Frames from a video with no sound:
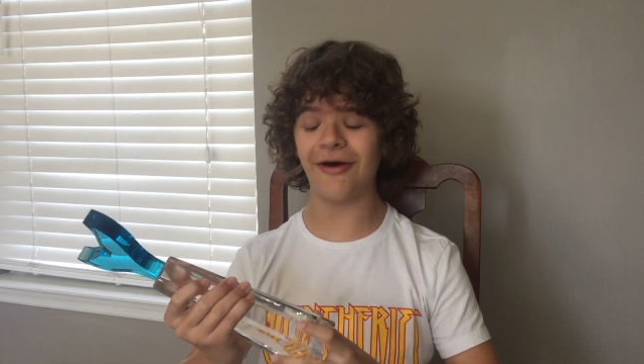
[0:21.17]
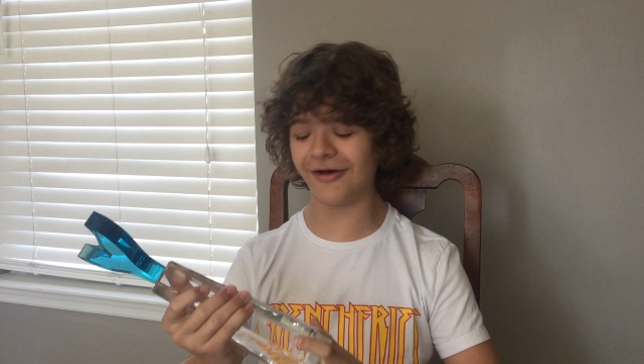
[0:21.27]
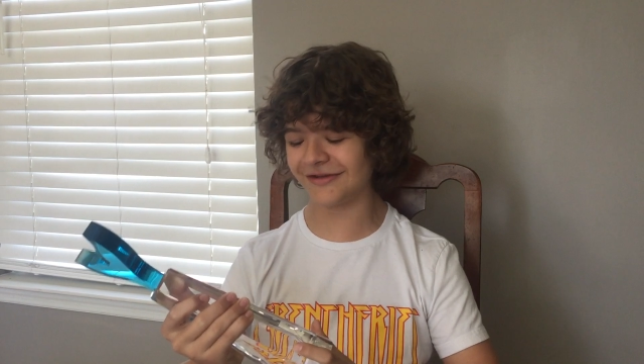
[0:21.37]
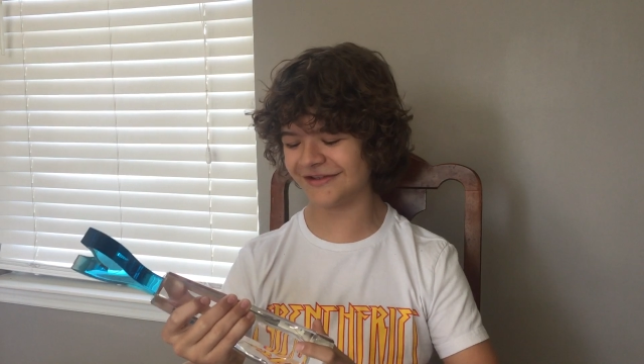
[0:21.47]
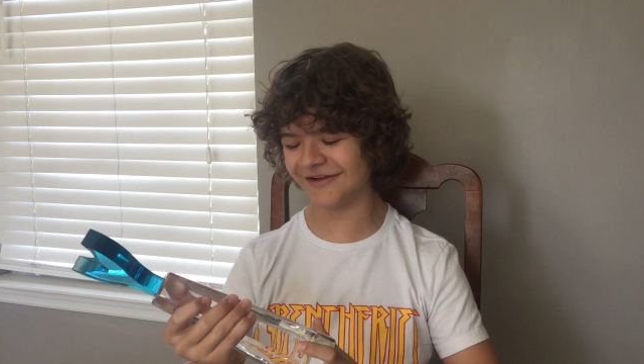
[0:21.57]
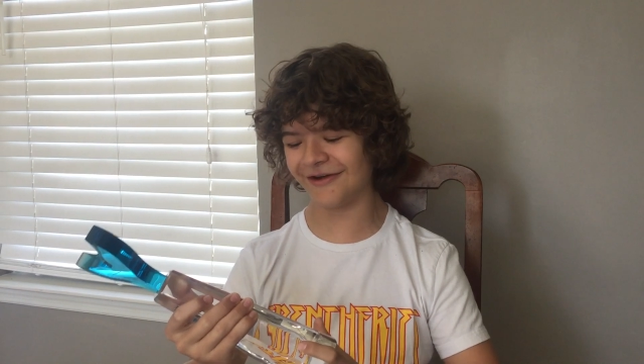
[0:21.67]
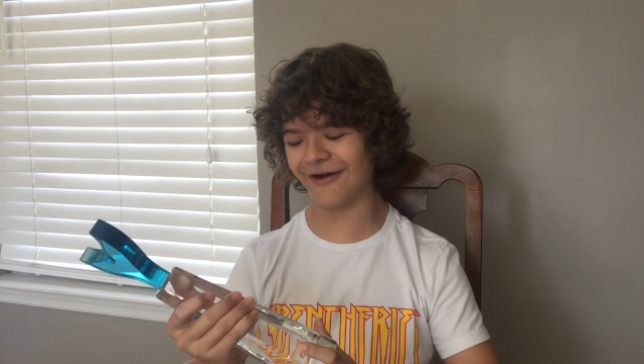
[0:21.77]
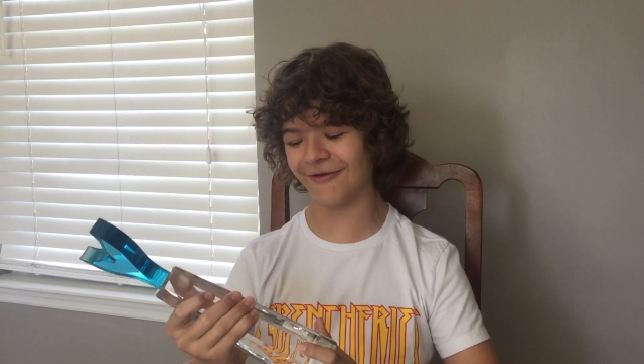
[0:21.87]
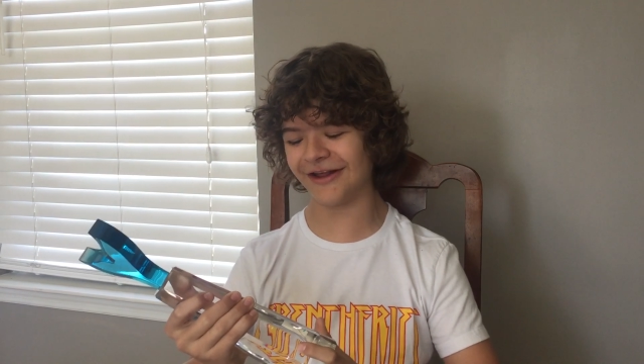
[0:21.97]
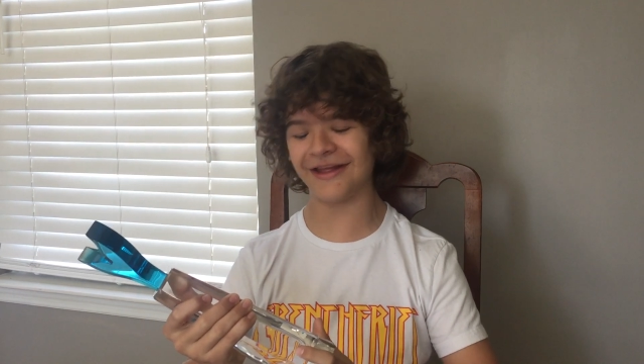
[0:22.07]
Also,
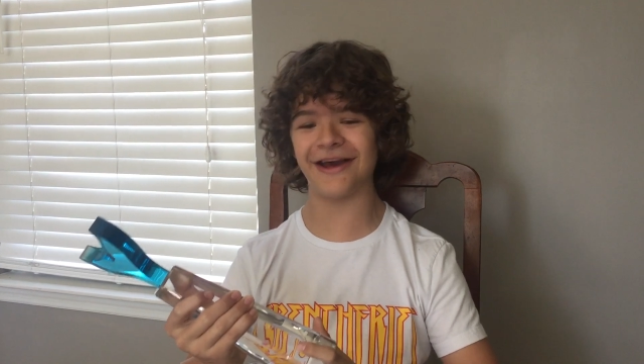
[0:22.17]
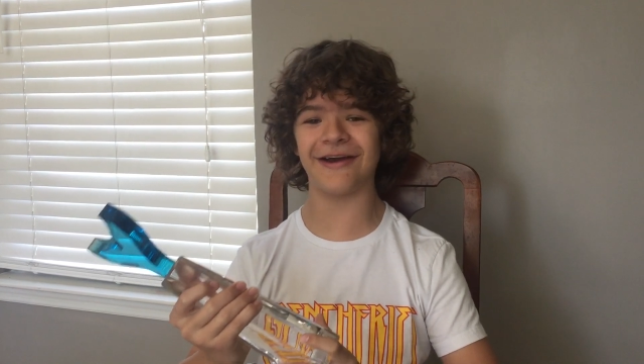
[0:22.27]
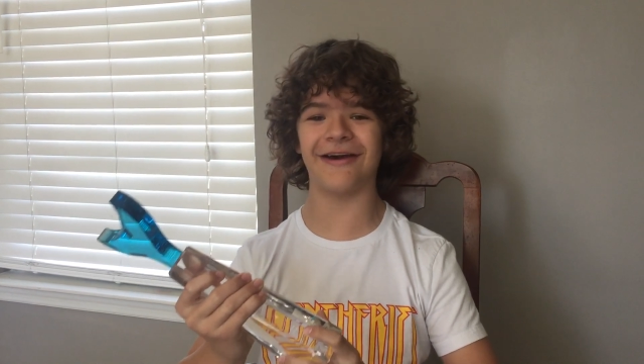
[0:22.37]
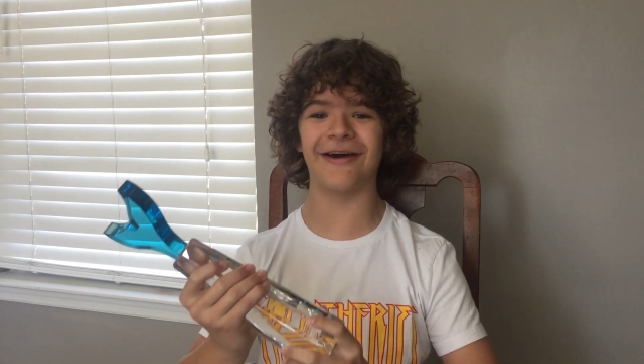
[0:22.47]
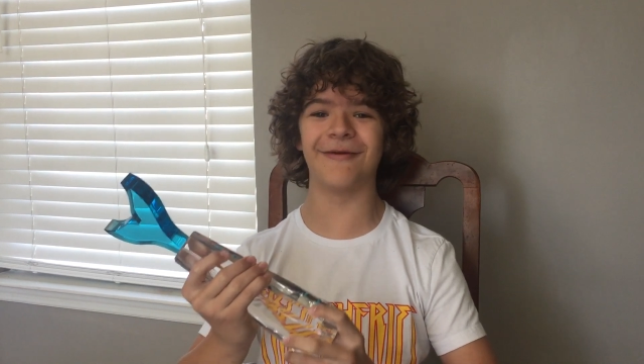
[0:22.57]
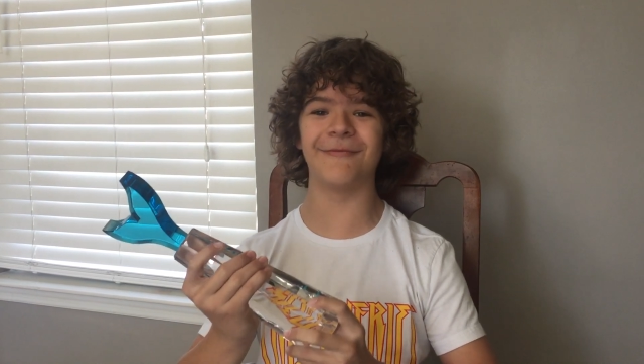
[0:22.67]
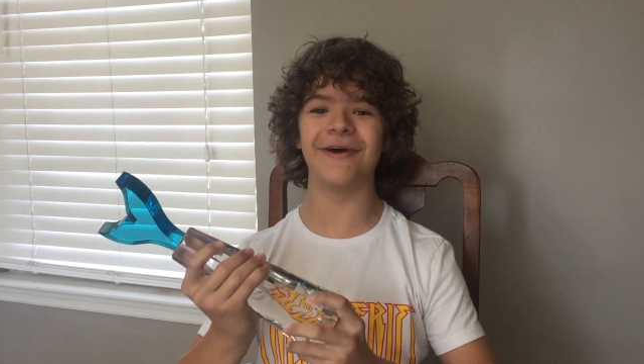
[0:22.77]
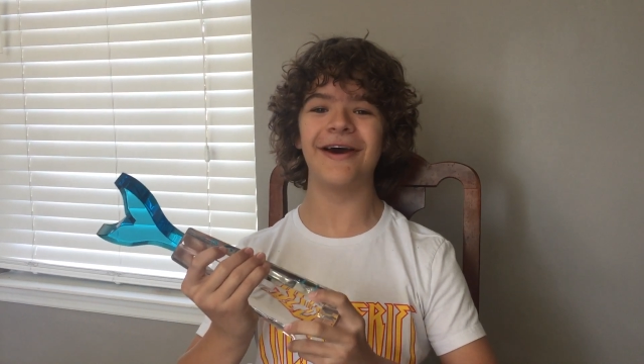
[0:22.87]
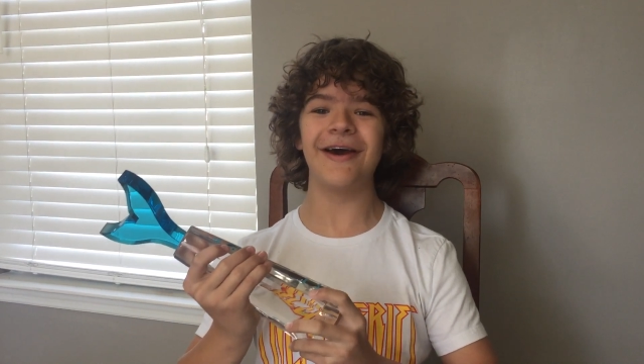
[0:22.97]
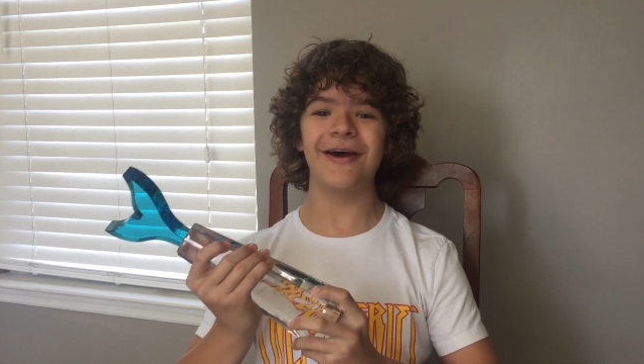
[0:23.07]
I want to thank
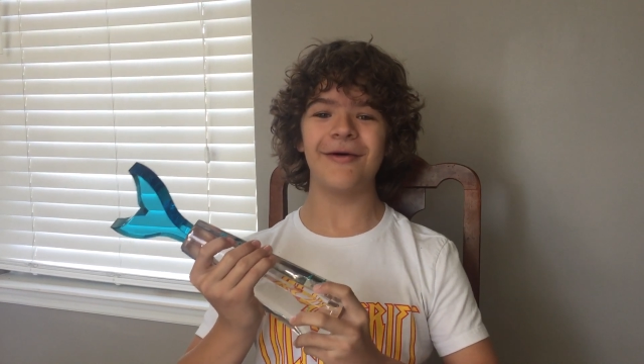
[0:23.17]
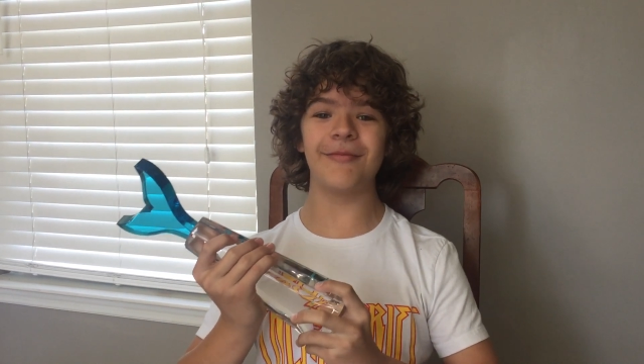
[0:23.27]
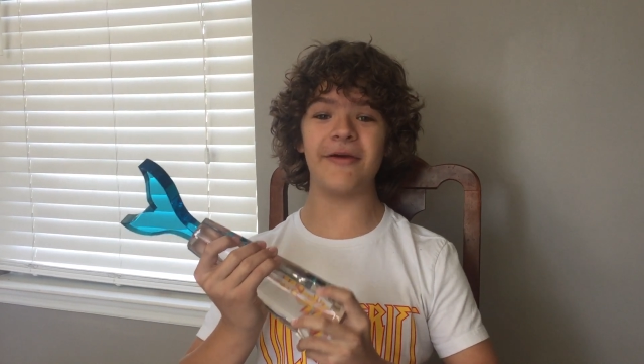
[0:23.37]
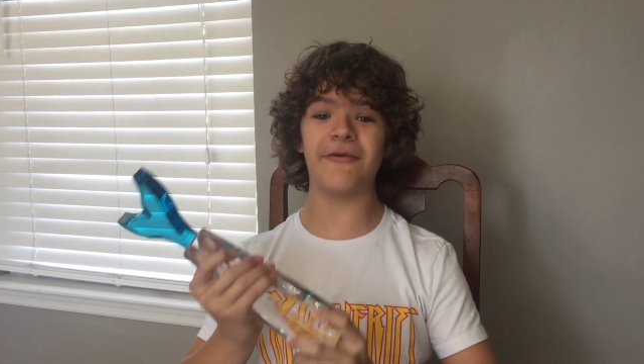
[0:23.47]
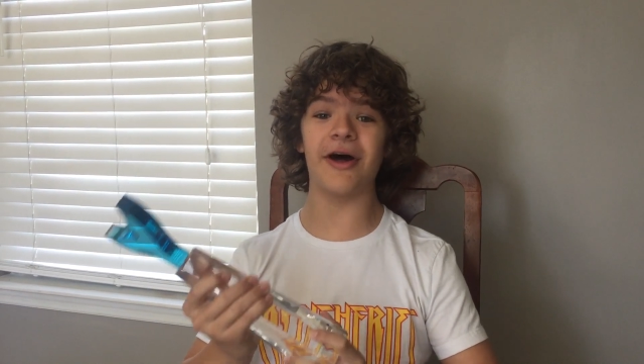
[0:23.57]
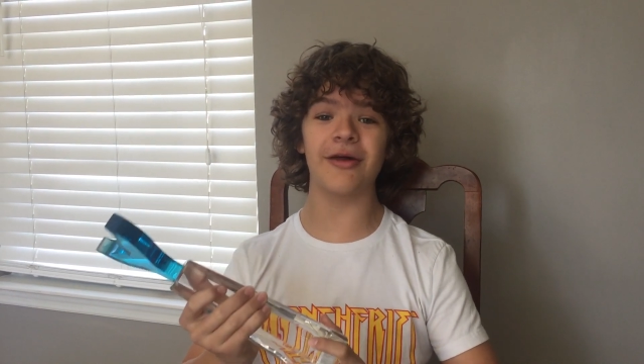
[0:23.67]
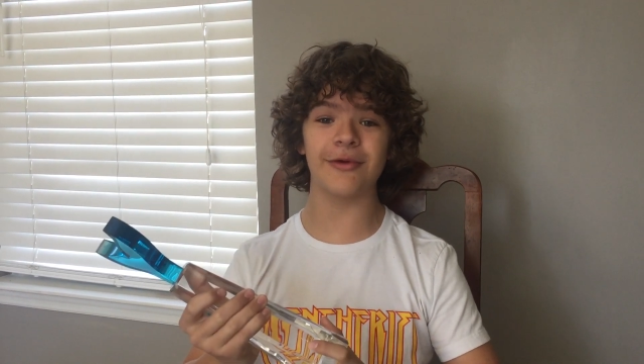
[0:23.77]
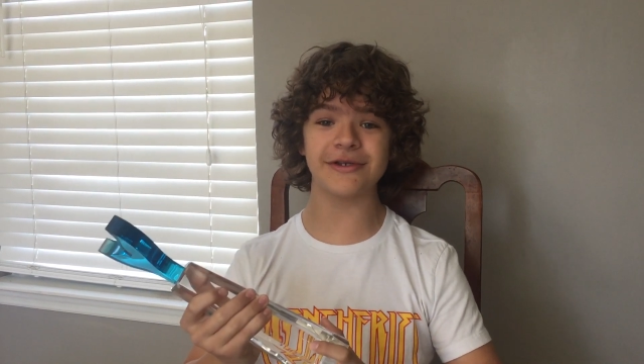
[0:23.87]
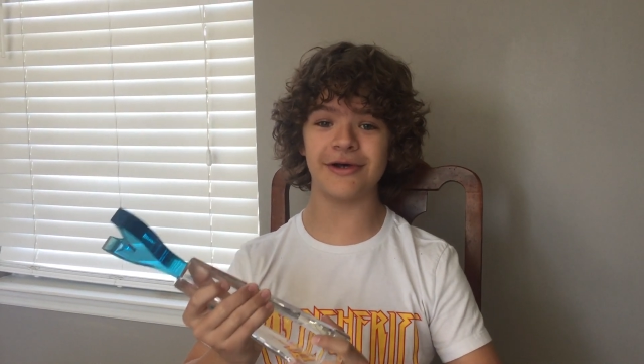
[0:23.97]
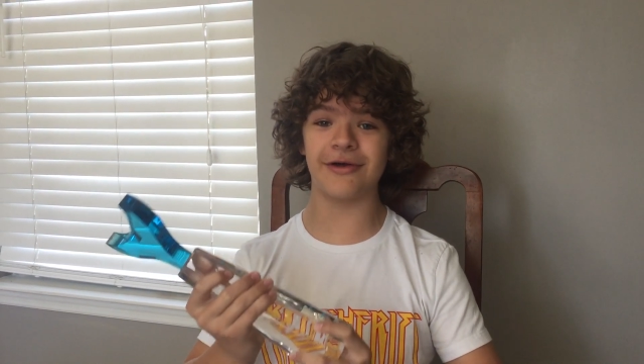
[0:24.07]
um, my
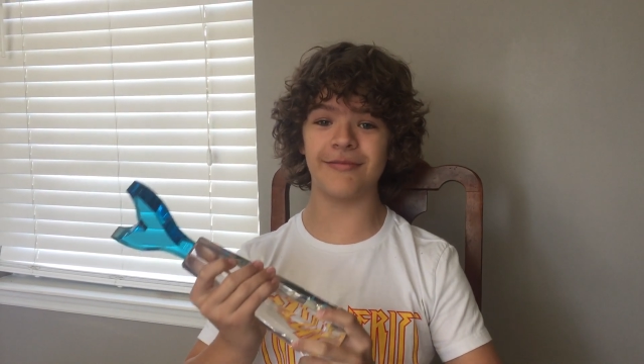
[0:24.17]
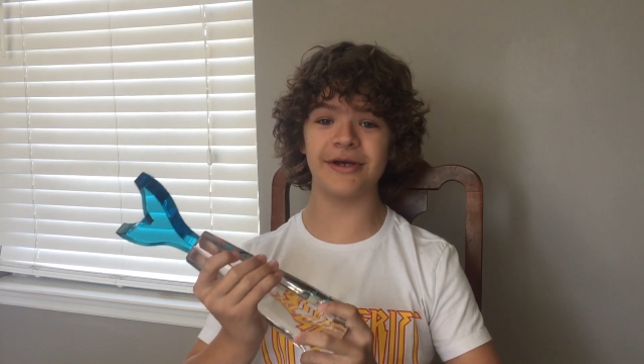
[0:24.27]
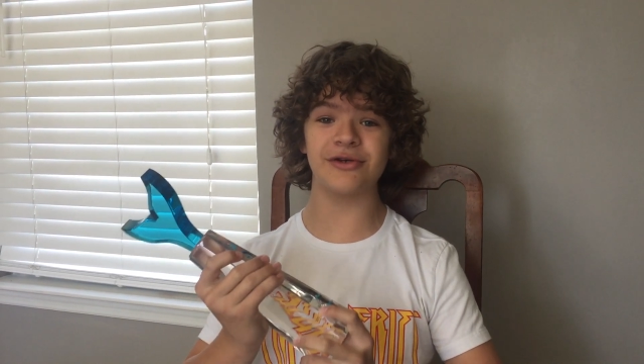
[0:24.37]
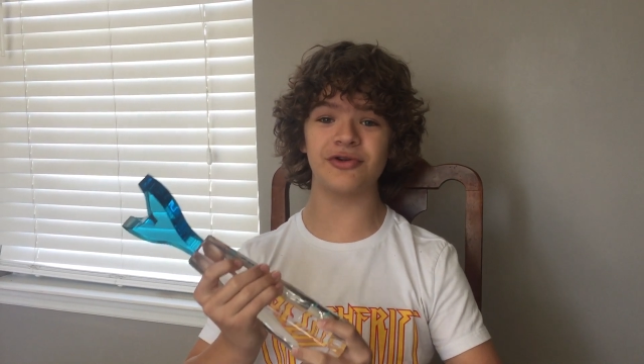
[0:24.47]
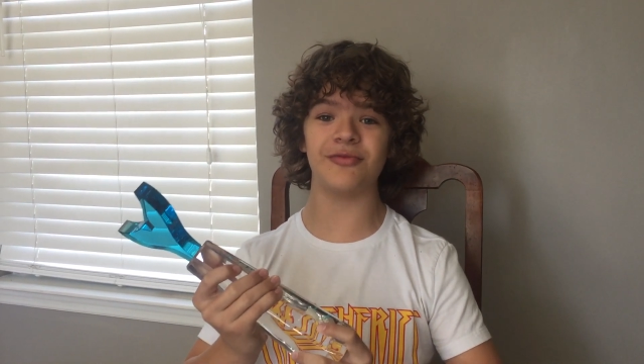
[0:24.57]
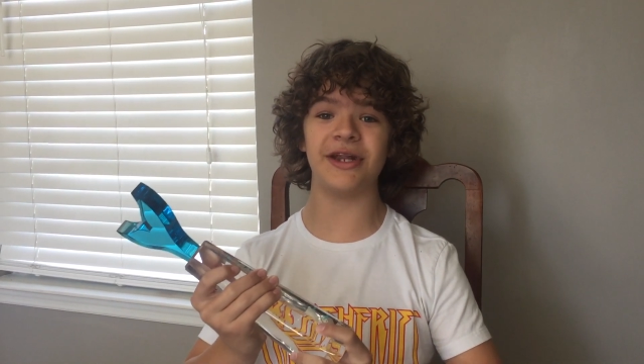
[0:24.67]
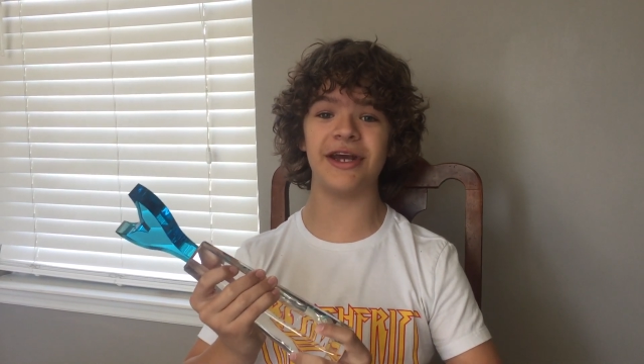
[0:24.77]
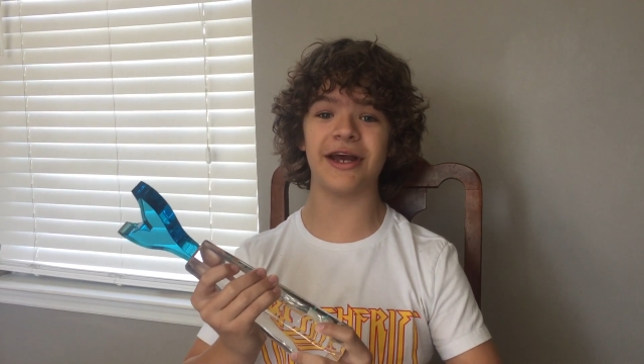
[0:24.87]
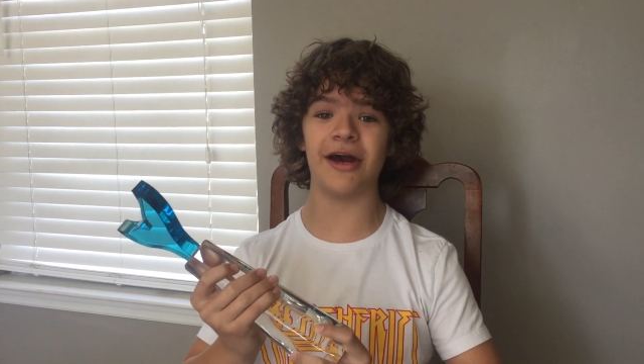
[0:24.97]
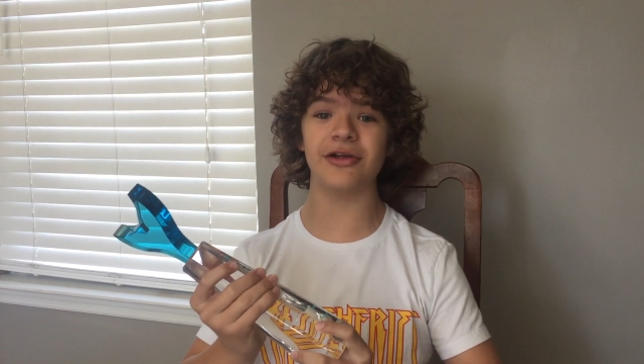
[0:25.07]
followers on my social
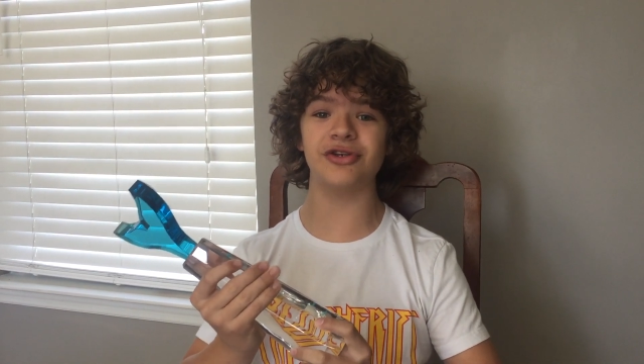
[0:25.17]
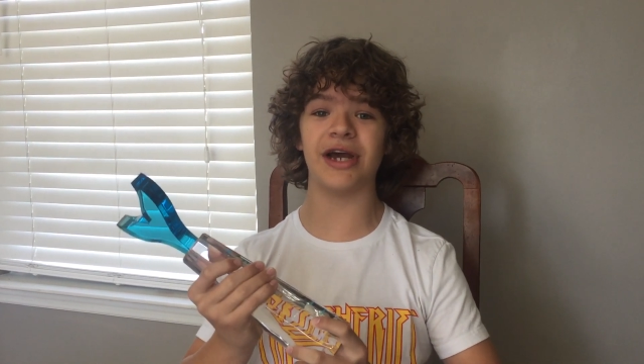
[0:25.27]
media accounts.